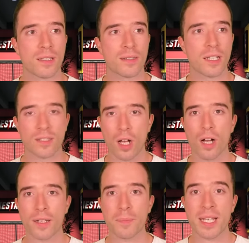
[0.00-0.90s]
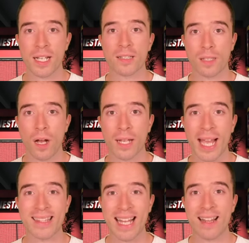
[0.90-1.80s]
being a target
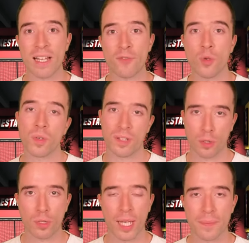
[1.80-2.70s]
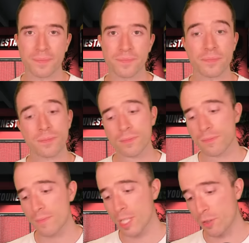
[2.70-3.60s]
at that level was legit.
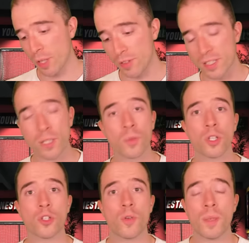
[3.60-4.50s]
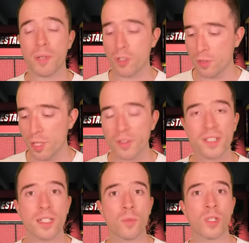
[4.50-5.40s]
Chelsea didn't want to do it because Chelsea
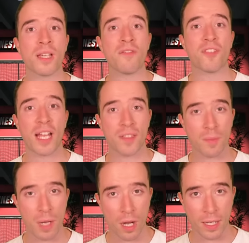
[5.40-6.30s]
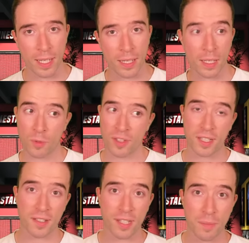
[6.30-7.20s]
didn't want to inflate the market. It was
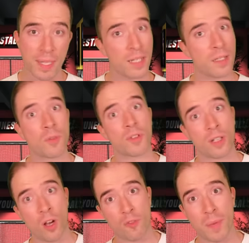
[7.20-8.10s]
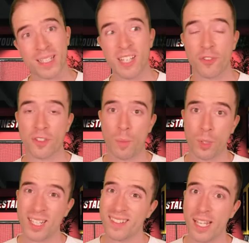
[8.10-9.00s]
60 million. It was a lot of money for someone
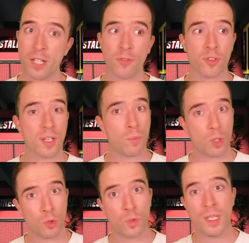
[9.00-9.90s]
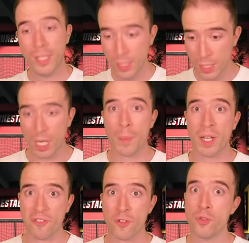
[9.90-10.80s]
his age, for someone who's coming
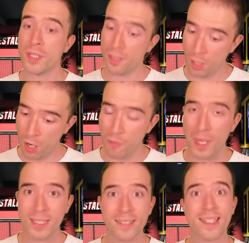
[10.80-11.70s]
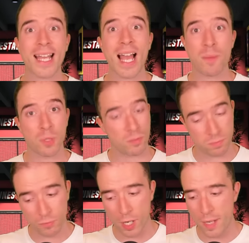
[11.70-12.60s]
through. It's a lot of money. It's a gamble,
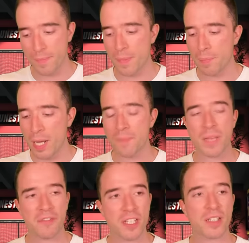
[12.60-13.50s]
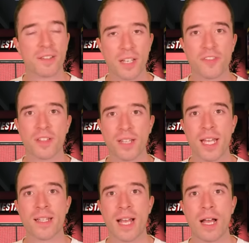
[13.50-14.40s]
right? But I think it's safe to
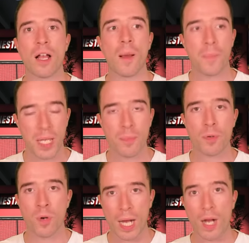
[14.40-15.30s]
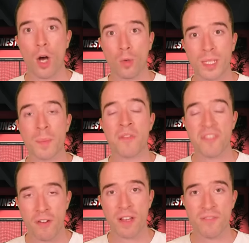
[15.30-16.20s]
say that people hold him
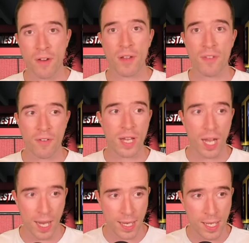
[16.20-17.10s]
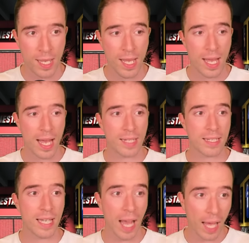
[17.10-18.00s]
very, very, very high. and
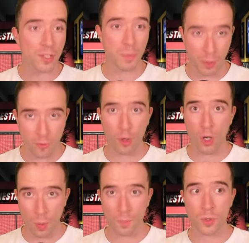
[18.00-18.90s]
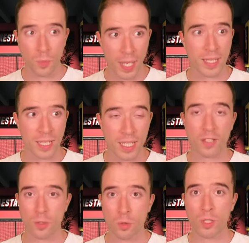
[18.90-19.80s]
he has performed when he's
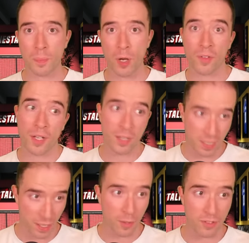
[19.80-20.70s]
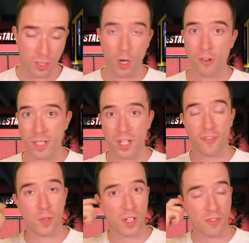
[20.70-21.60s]
called upon, and he's already a
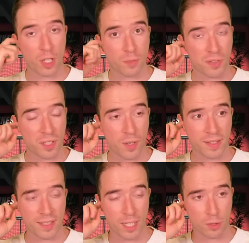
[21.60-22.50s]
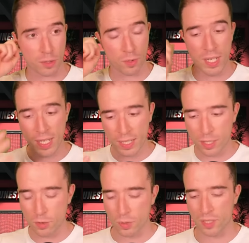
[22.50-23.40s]
fully-fledged Brazil international, and he
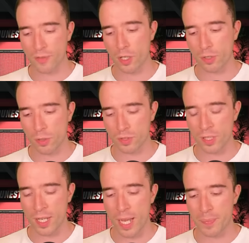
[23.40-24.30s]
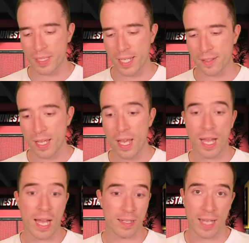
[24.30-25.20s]
scored his first goal tonight, happy days,
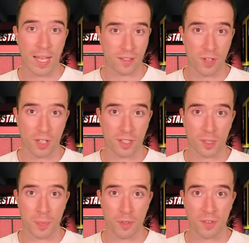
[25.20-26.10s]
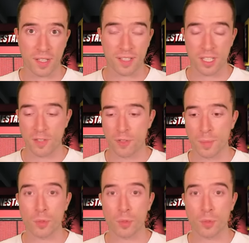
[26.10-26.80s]
and has vast experience at senior football